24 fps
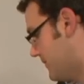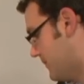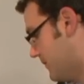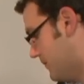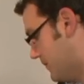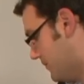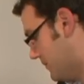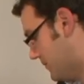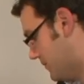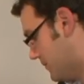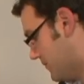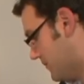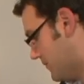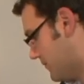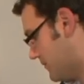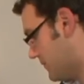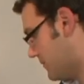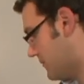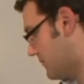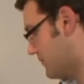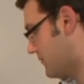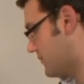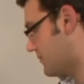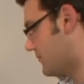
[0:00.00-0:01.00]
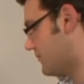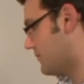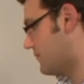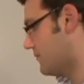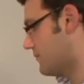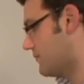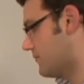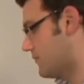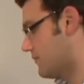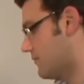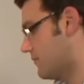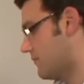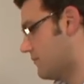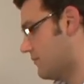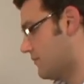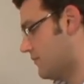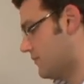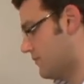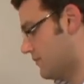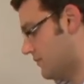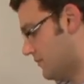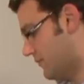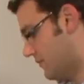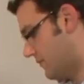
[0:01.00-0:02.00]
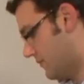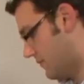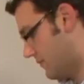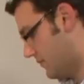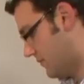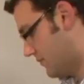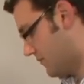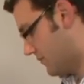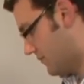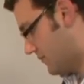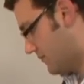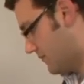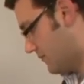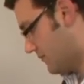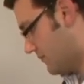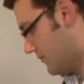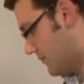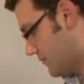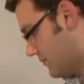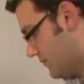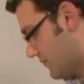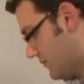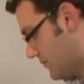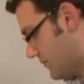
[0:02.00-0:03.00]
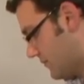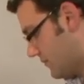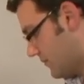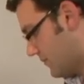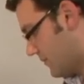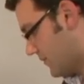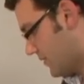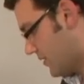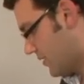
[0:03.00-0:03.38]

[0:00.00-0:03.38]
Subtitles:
Nobody speaks.